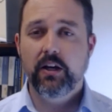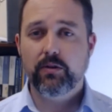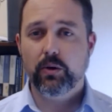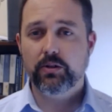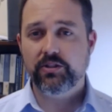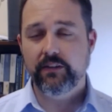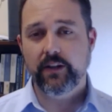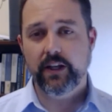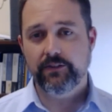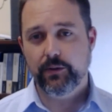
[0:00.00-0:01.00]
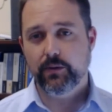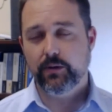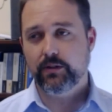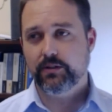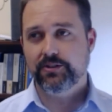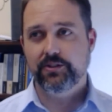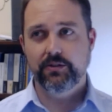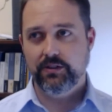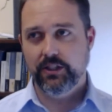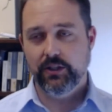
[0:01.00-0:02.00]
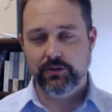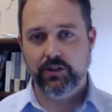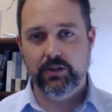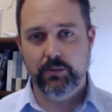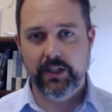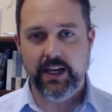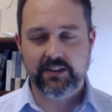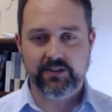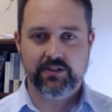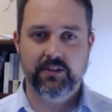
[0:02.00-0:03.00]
course, if, if your you know soon to be ex